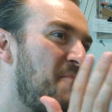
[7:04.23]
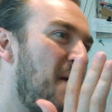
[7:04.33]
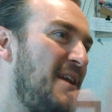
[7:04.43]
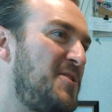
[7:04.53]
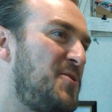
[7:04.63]

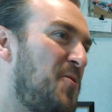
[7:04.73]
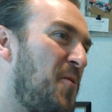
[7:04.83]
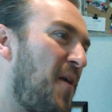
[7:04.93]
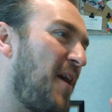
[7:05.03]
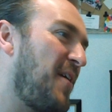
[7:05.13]
made sure
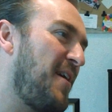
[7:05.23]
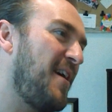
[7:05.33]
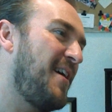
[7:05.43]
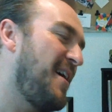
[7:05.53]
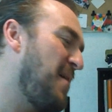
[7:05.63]
that I kind
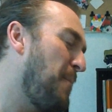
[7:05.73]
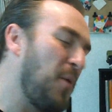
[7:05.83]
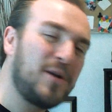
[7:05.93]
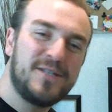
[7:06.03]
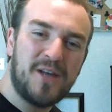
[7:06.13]
of
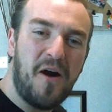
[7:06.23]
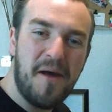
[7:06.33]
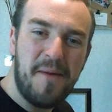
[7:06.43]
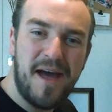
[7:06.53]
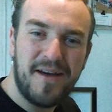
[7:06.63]
booked
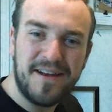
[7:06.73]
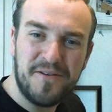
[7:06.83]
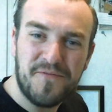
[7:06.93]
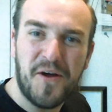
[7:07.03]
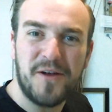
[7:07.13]
time out in
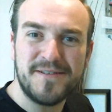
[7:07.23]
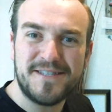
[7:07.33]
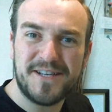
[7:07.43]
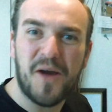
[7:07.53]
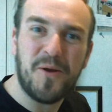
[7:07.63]
advance
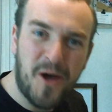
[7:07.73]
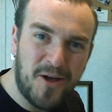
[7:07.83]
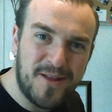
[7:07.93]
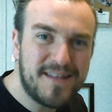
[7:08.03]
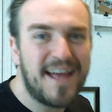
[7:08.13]
to go on
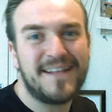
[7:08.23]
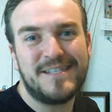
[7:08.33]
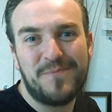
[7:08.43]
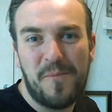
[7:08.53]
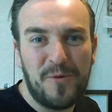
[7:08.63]
holiday and
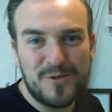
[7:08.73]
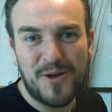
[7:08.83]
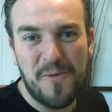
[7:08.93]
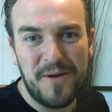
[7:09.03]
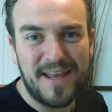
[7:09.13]
spend more
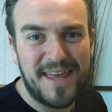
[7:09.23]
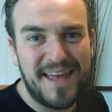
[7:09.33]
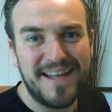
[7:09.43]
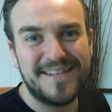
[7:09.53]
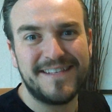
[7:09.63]
time with the
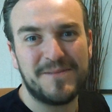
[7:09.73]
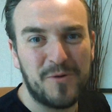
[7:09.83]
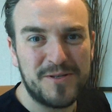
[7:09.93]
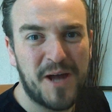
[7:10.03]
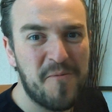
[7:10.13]
kids and some
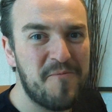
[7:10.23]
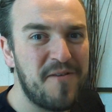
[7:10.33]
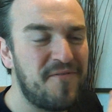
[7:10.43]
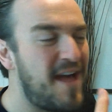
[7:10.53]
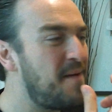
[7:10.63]
more time with my
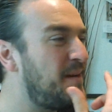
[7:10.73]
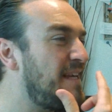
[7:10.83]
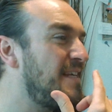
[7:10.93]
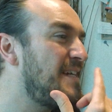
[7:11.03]
family.